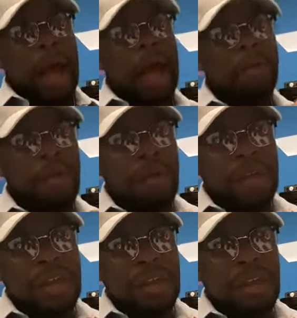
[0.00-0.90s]
I
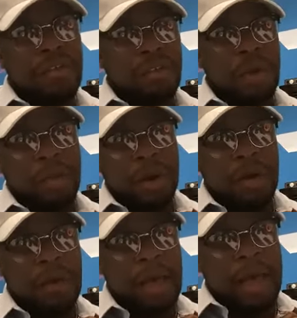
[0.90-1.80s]
feel that it is
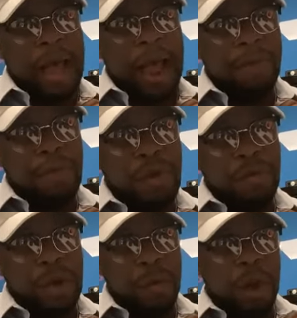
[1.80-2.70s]
criminal. I
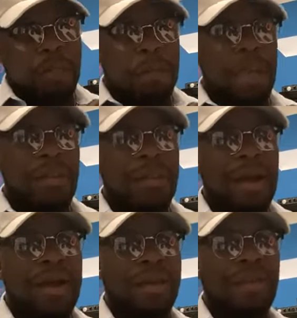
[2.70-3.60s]
feel that what's being
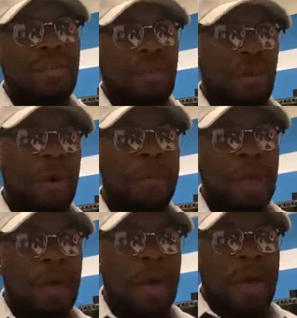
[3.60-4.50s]
done is
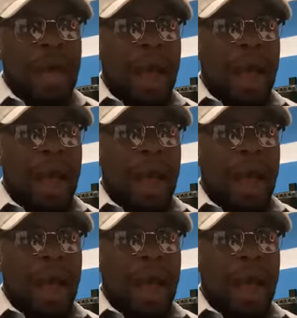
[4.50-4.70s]
criminal.